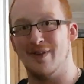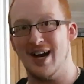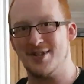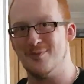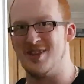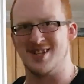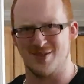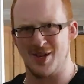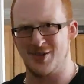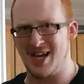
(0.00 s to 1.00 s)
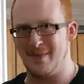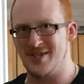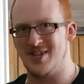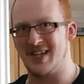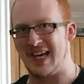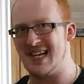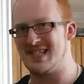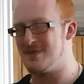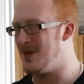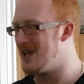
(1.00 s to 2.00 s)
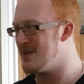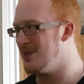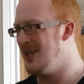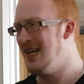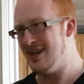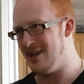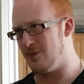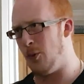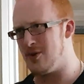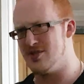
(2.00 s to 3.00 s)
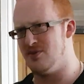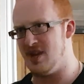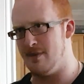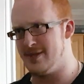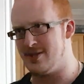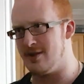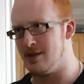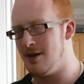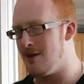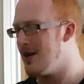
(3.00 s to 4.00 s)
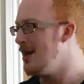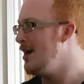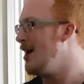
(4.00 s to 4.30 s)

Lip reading: fashion with as little damage to the case as possible, and of course no damage to the card,